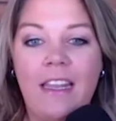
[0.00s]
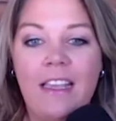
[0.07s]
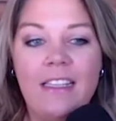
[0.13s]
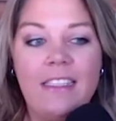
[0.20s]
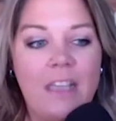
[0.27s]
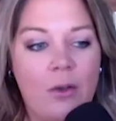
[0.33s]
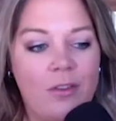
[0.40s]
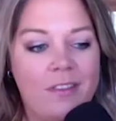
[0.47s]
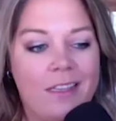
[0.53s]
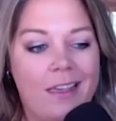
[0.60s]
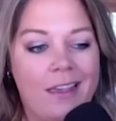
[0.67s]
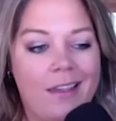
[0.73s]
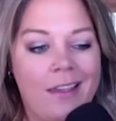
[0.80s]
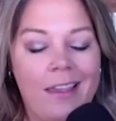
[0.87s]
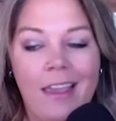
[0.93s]
Sounds
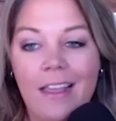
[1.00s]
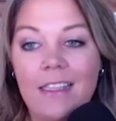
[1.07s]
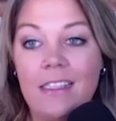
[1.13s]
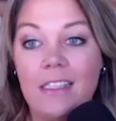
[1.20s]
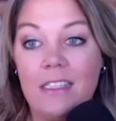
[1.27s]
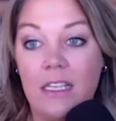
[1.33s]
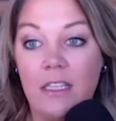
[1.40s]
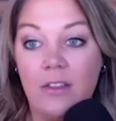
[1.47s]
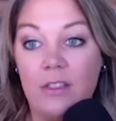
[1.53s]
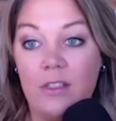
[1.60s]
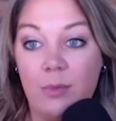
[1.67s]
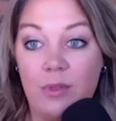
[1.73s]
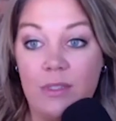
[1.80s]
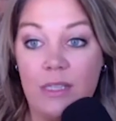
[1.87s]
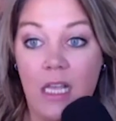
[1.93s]
like against the St. Louis
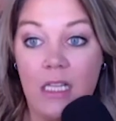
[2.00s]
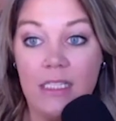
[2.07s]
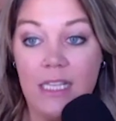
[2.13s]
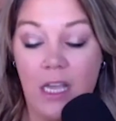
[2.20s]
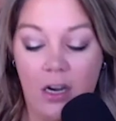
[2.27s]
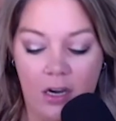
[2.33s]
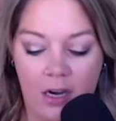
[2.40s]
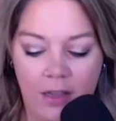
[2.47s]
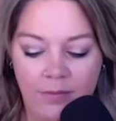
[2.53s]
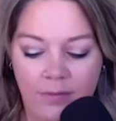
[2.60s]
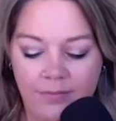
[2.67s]
Blues on Saturday.